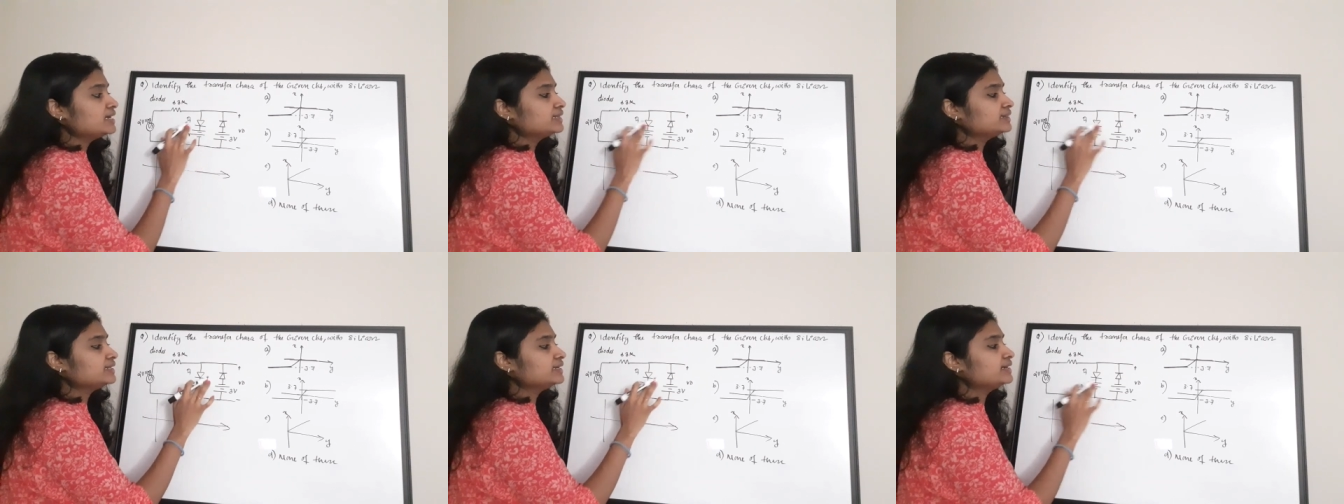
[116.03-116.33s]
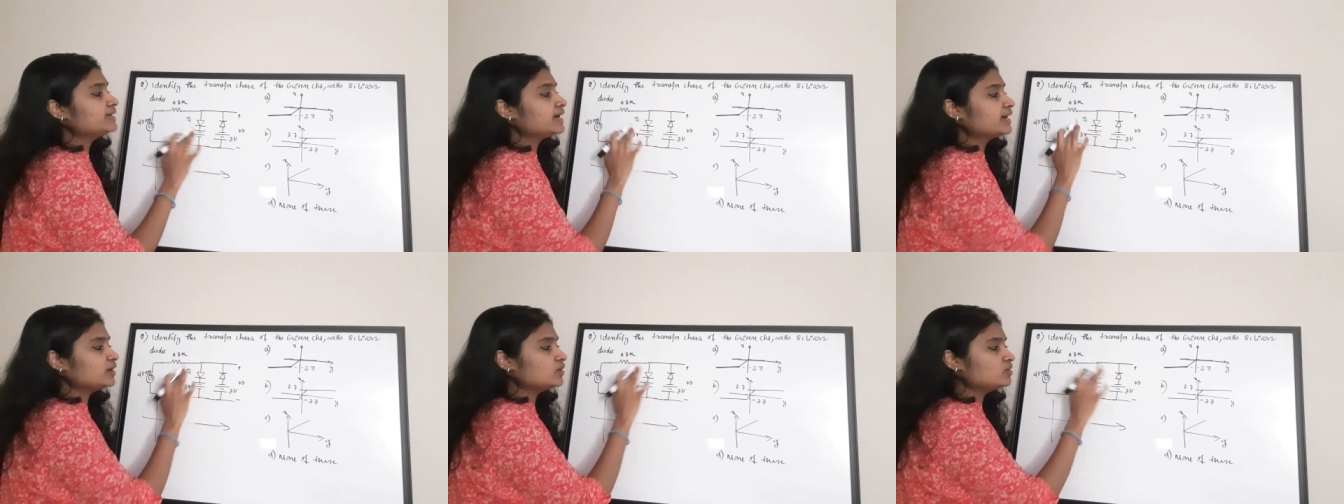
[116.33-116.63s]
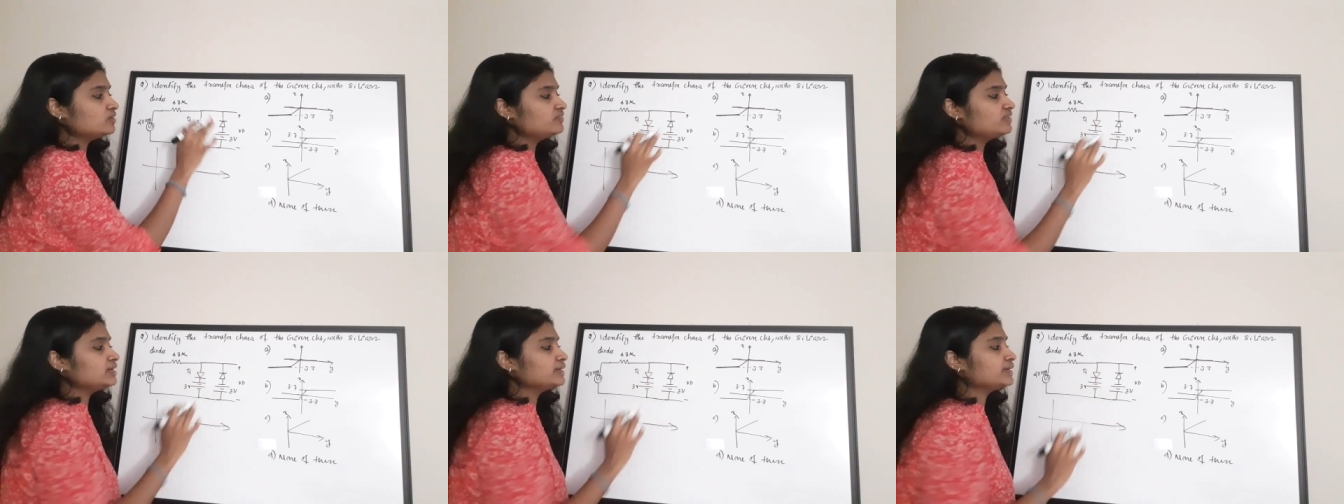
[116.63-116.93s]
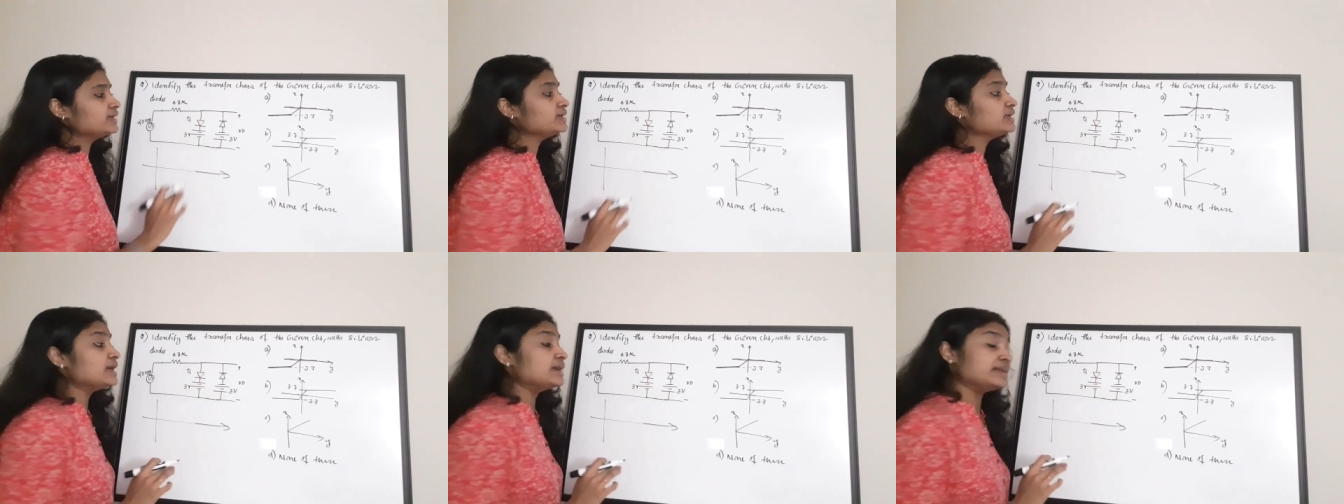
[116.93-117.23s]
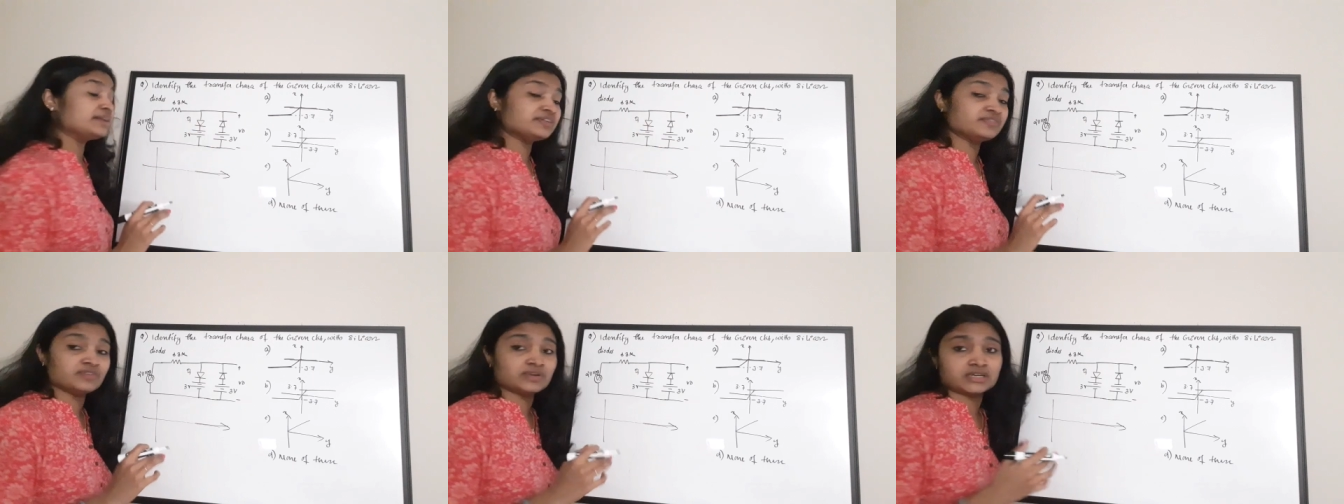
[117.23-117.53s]
the diode will get
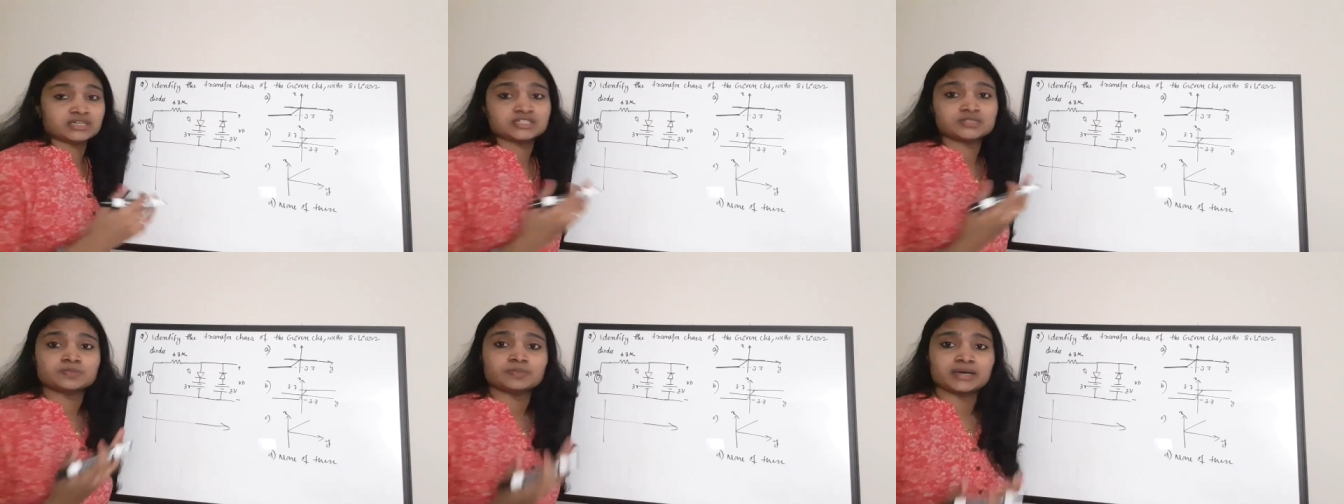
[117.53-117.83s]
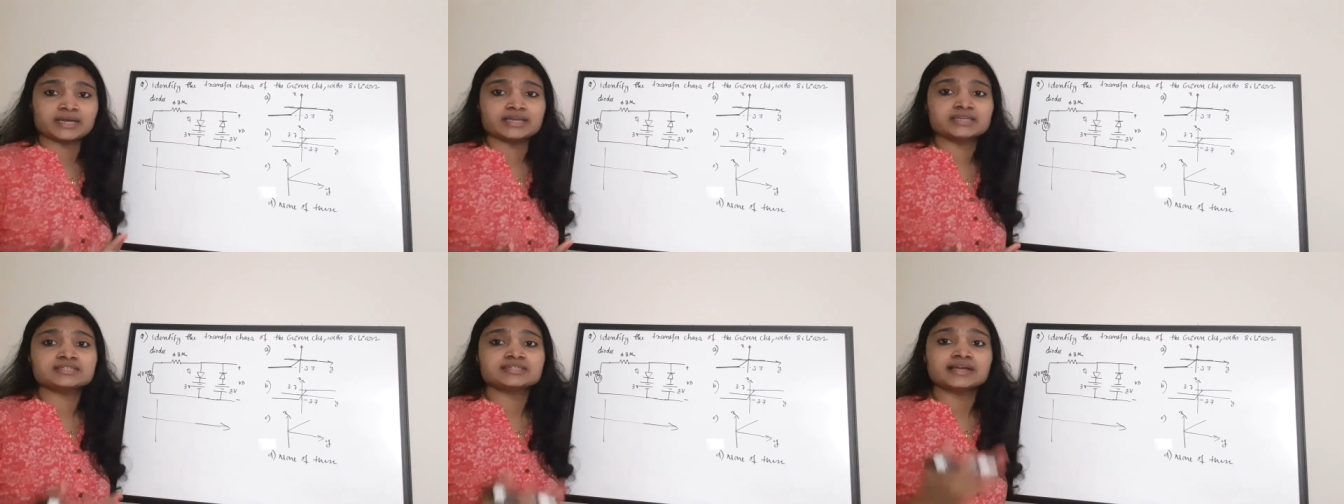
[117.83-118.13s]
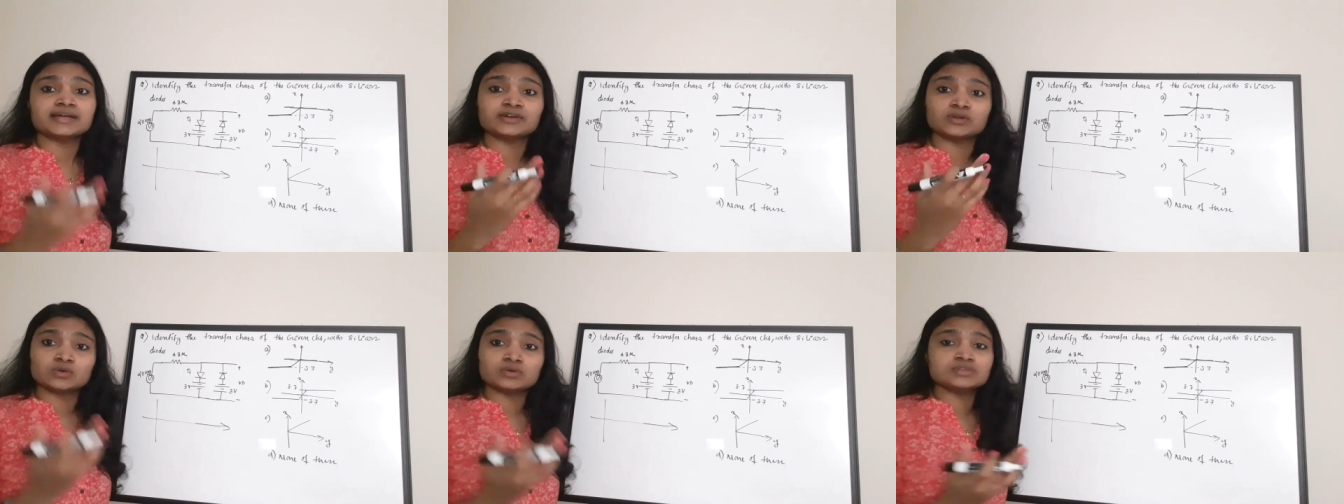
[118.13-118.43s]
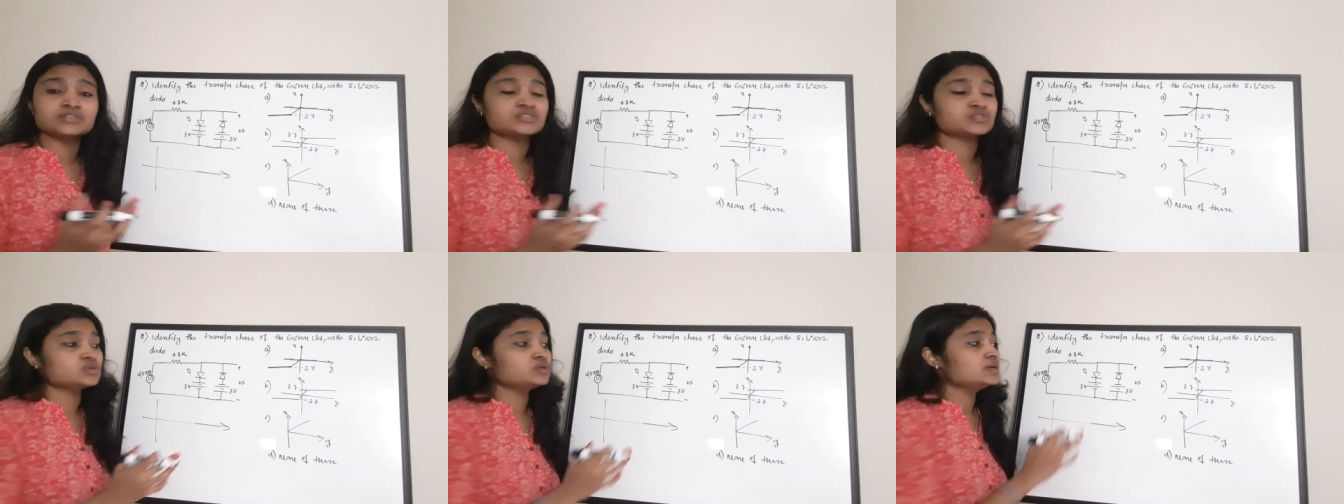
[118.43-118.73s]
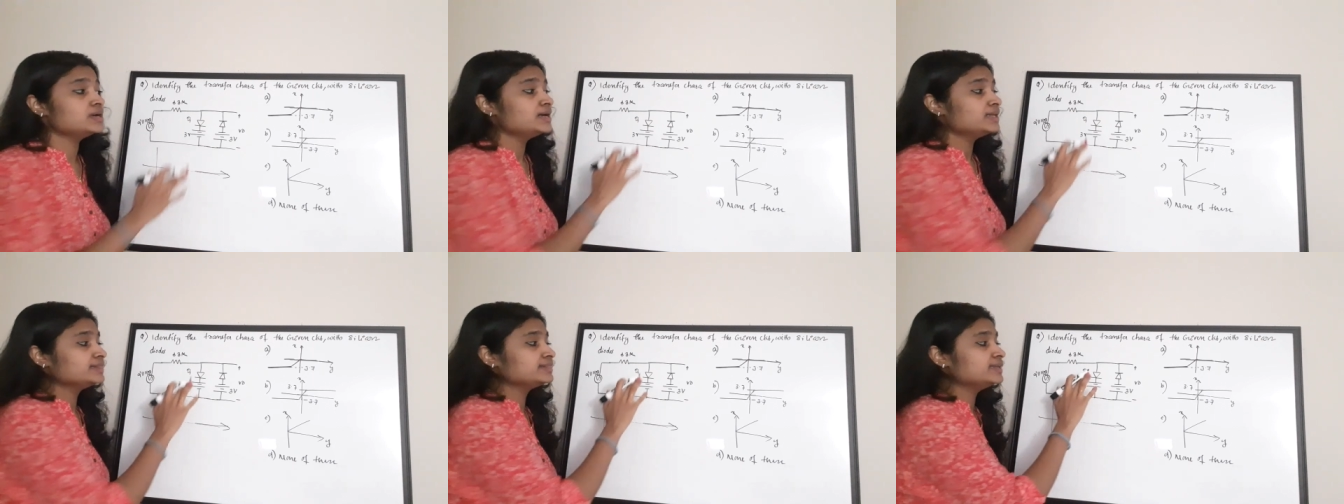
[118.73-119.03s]
reverse bias and also